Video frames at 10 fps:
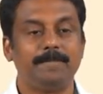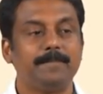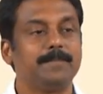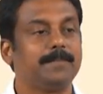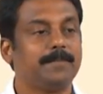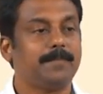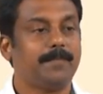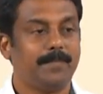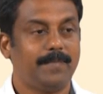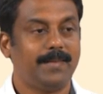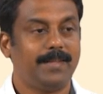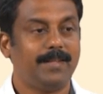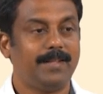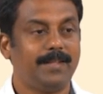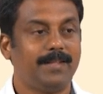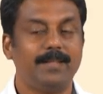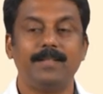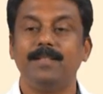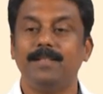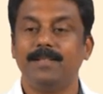
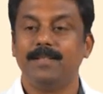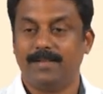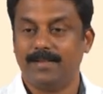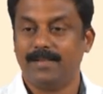Nothing is said.